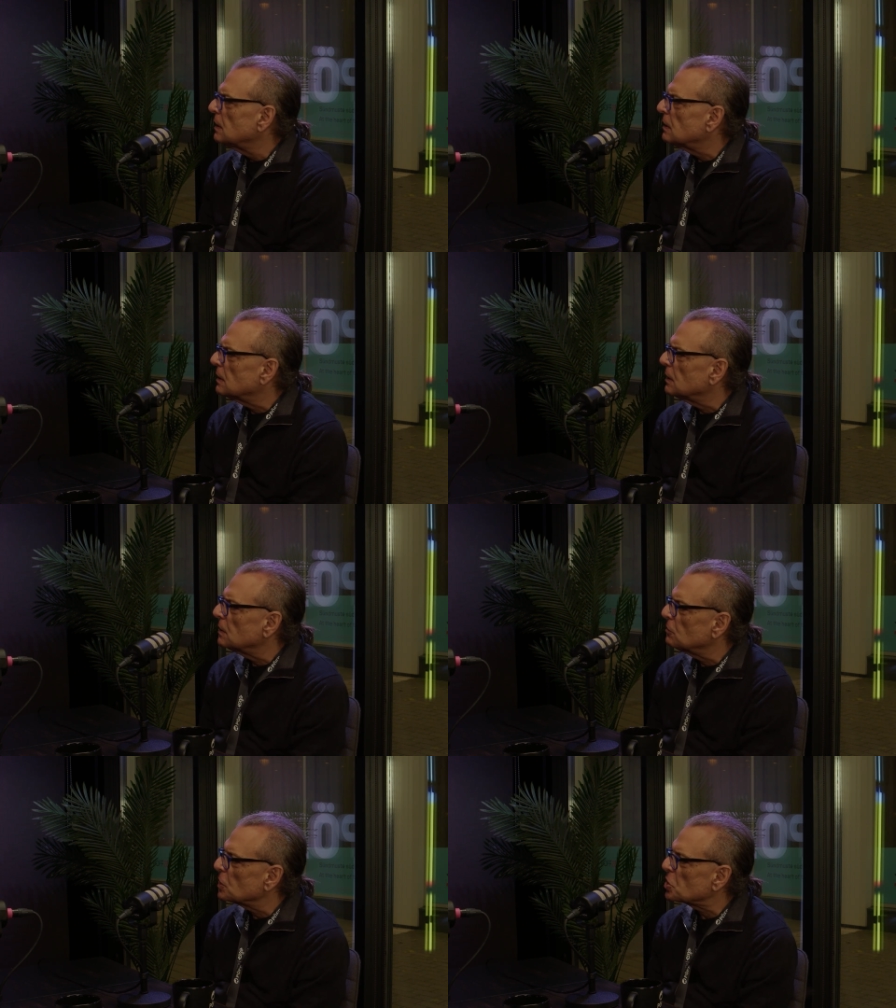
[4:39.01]

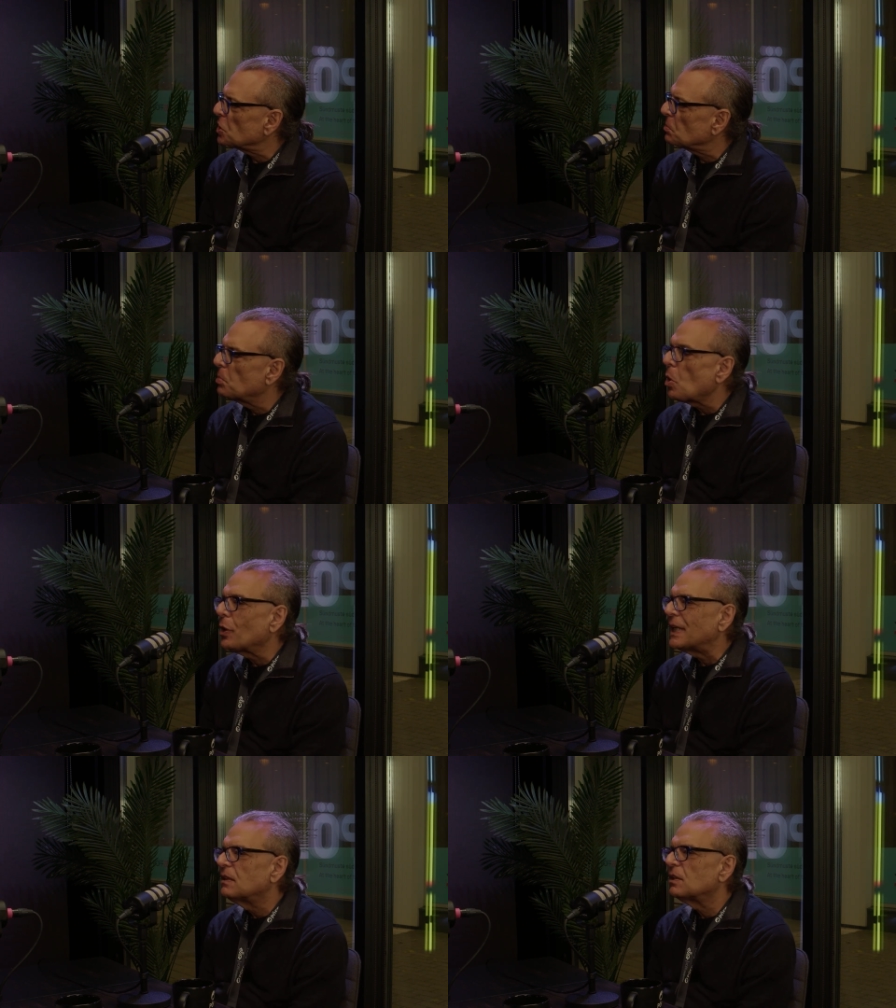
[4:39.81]
uh, Russian
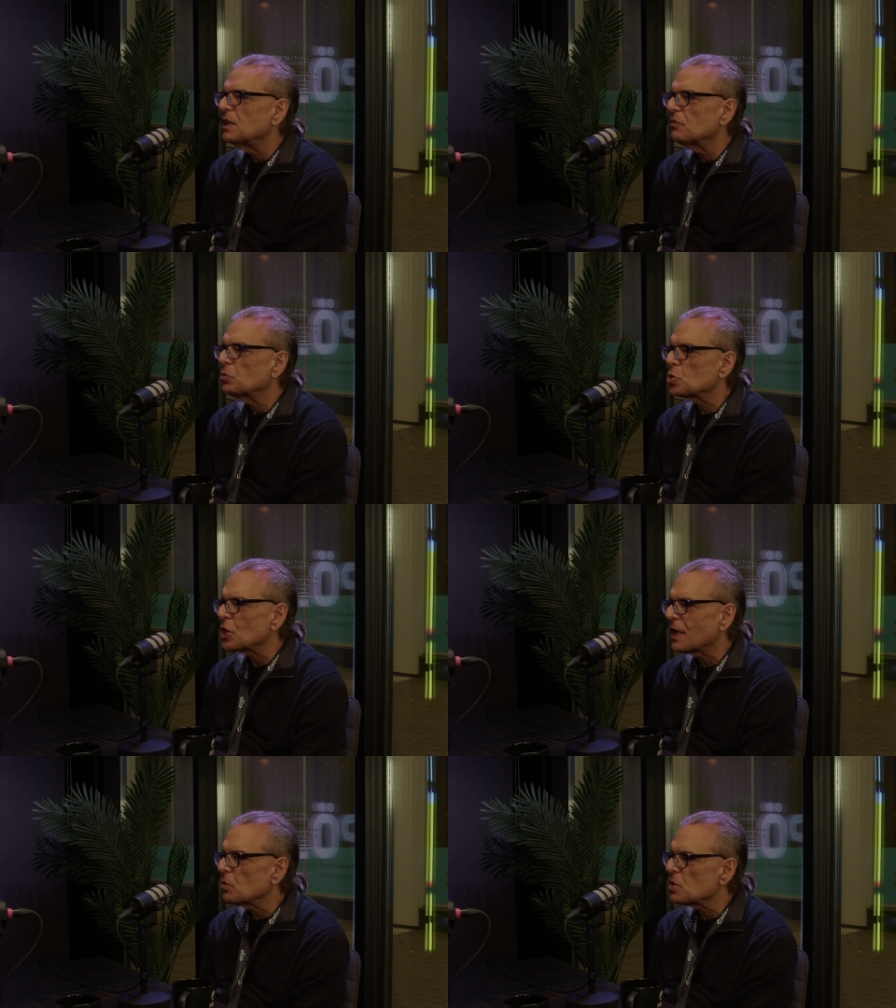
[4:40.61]
poet
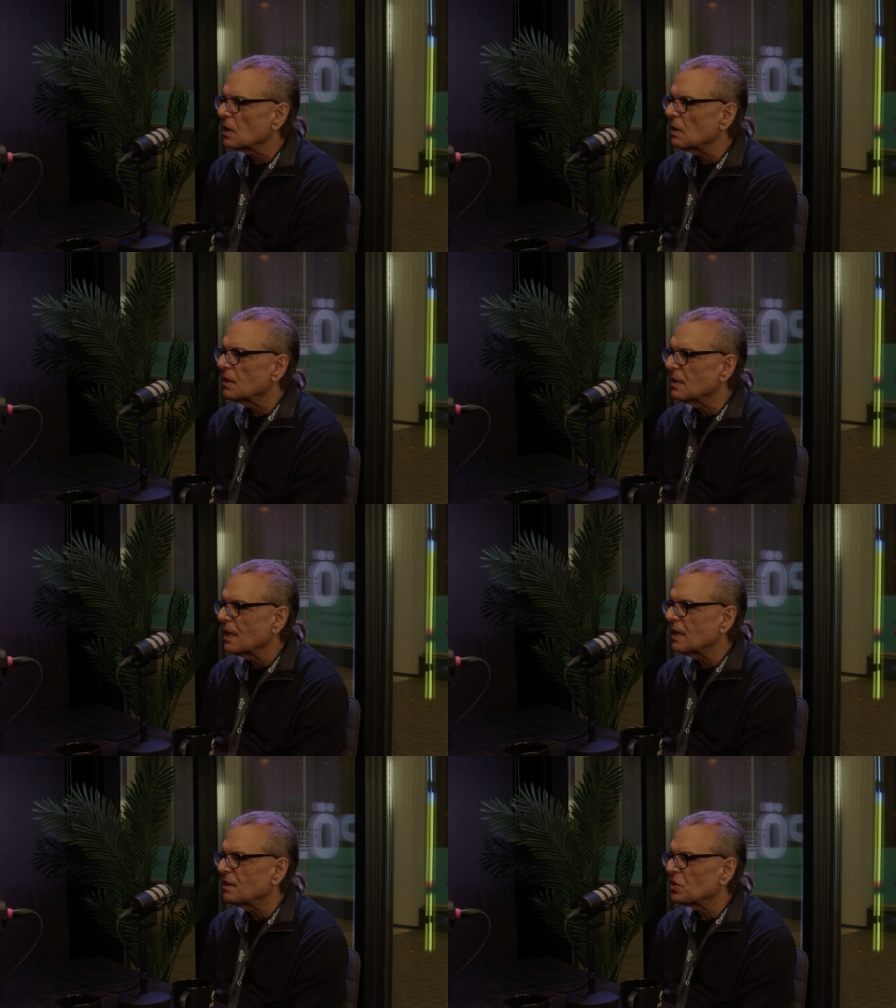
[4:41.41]
Yevtushenko said
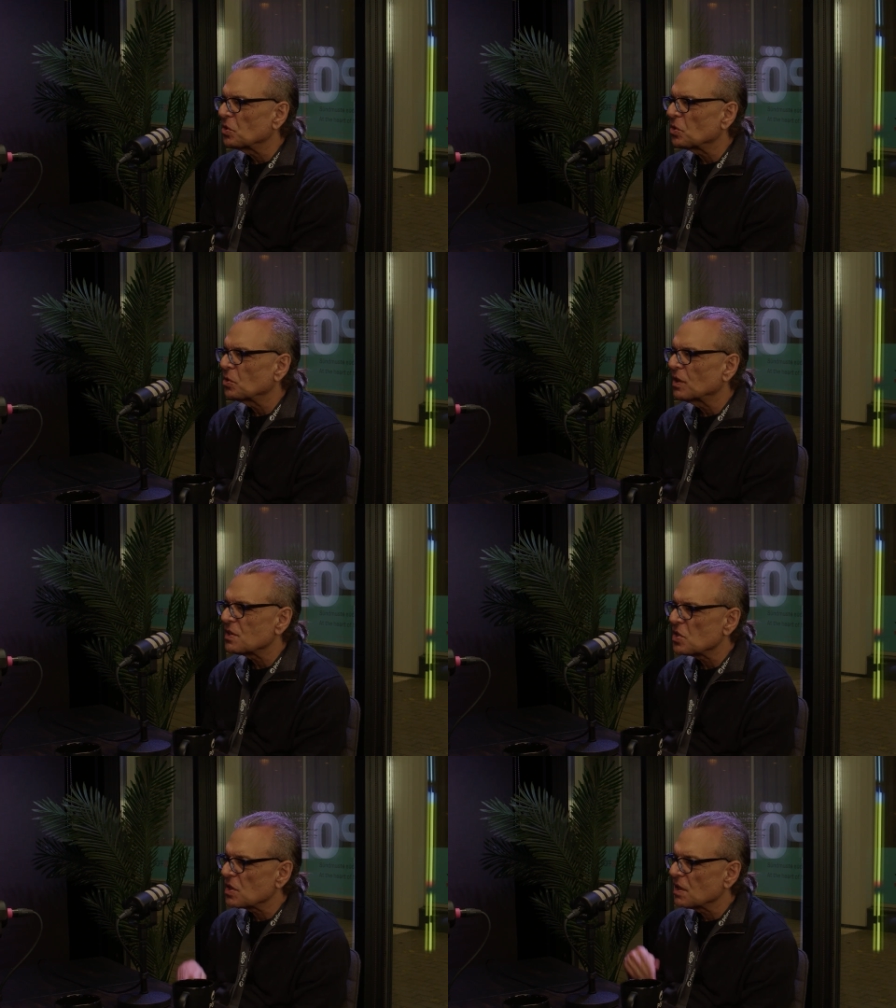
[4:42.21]
that you know
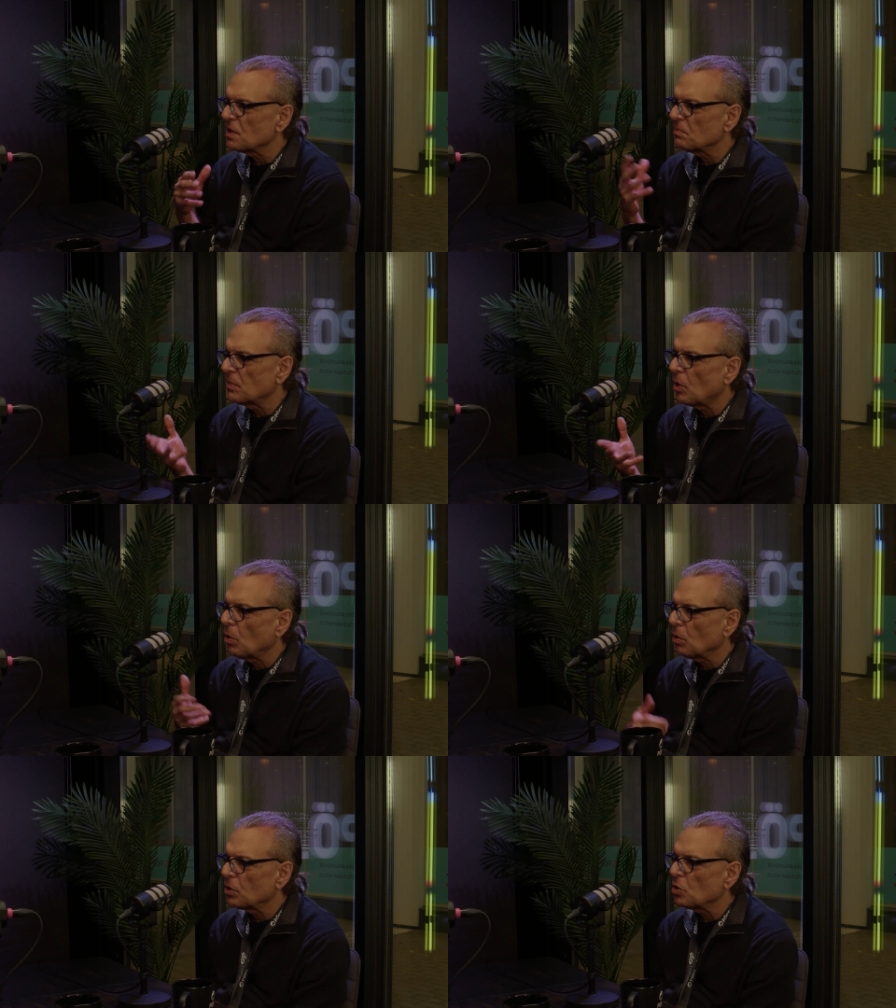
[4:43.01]
this is uh,
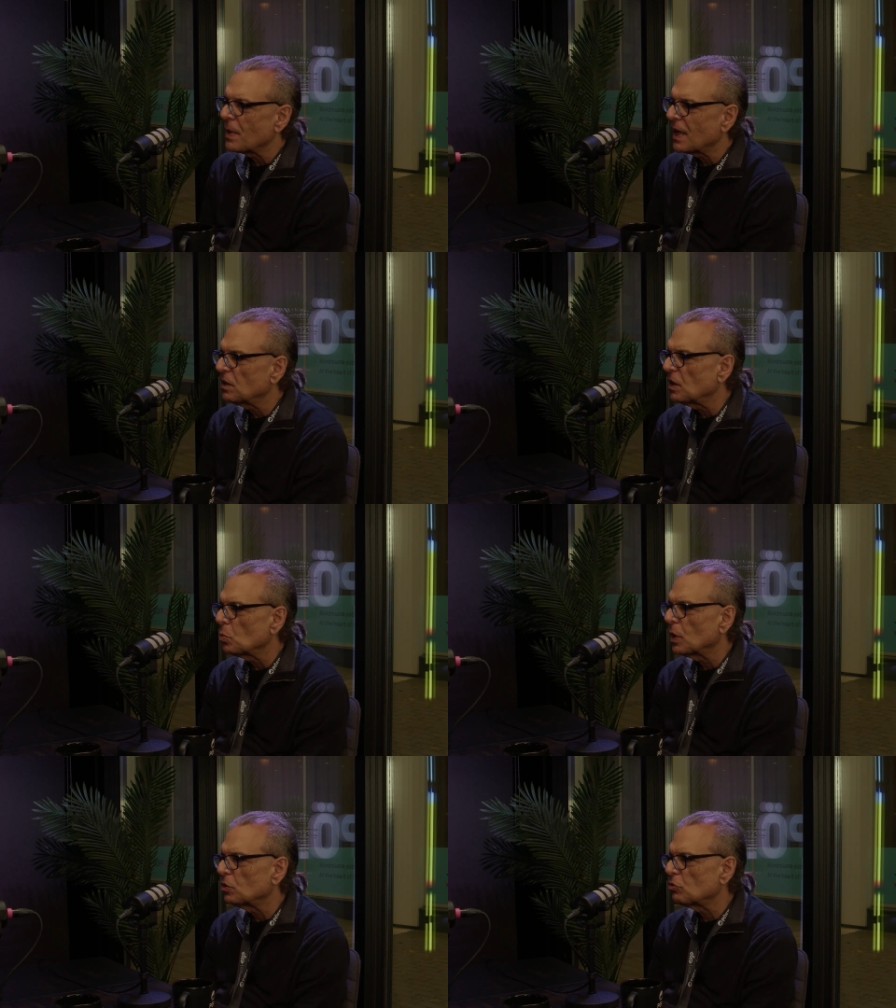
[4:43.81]
all humanity in
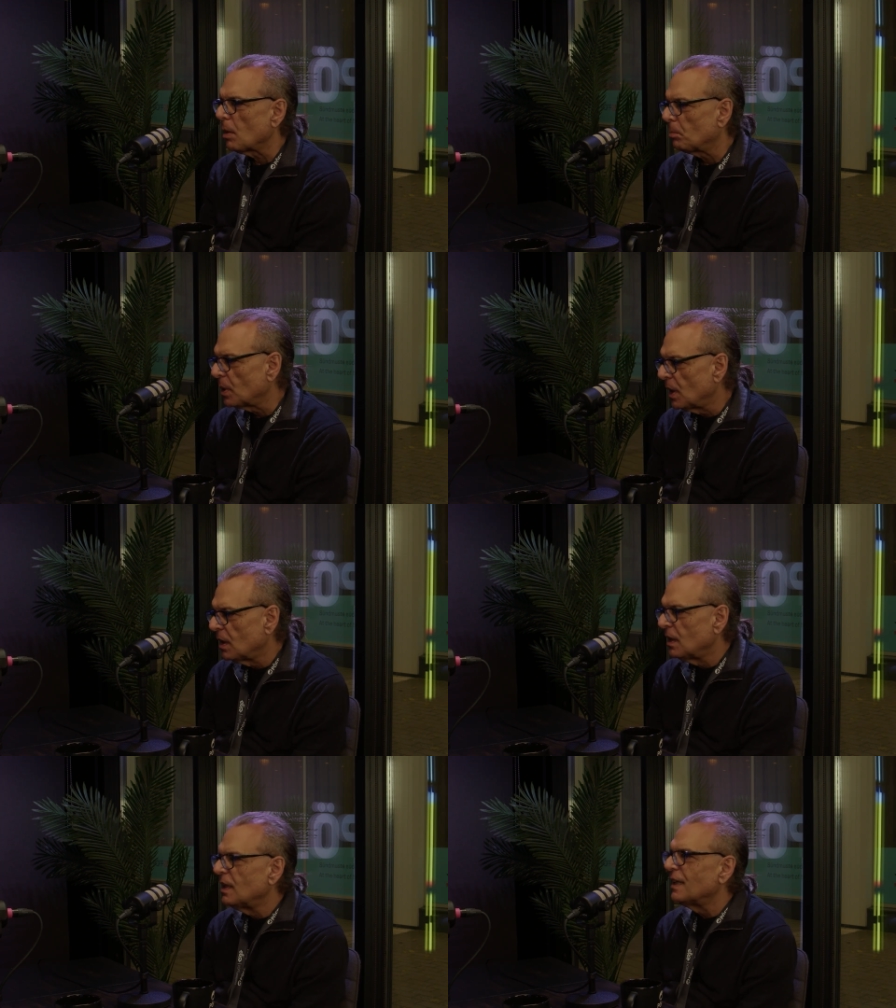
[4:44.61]
one drop.
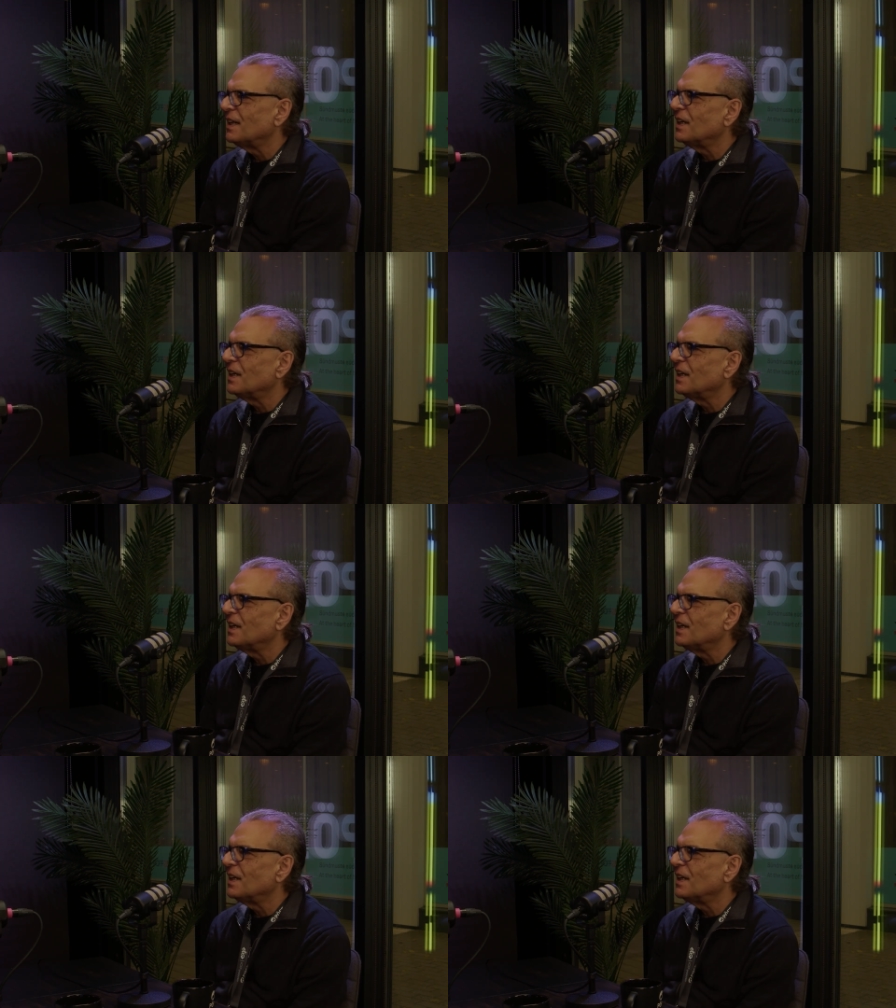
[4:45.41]
Uh, okay.